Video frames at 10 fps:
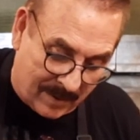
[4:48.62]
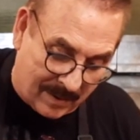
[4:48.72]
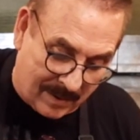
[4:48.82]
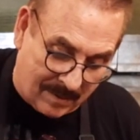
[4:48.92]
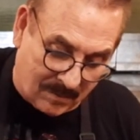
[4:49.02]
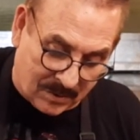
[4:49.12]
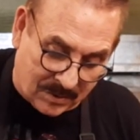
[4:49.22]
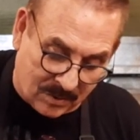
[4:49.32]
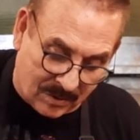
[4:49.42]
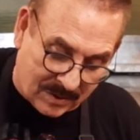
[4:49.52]
We'll
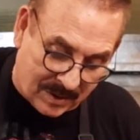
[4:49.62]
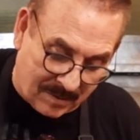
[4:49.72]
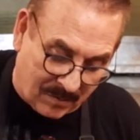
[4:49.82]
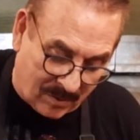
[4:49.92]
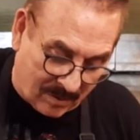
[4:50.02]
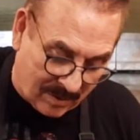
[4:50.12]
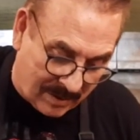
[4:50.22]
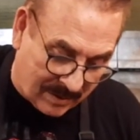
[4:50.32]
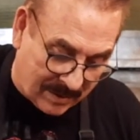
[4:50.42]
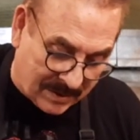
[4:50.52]
stir this hamburger and
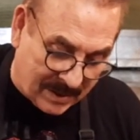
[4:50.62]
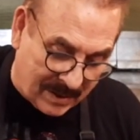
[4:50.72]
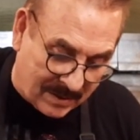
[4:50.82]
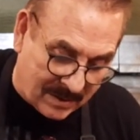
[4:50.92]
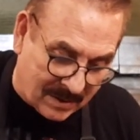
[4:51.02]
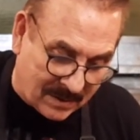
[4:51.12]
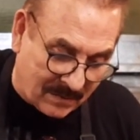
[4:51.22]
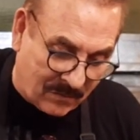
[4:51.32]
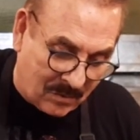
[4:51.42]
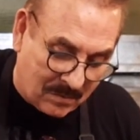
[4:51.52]
let this heat just
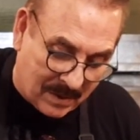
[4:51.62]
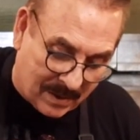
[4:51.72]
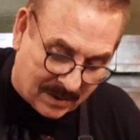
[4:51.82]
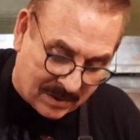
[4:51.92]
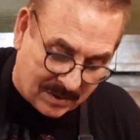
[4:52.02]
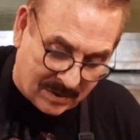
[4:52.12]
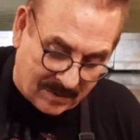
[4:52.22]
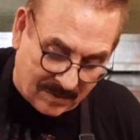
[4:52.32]
a few minutes.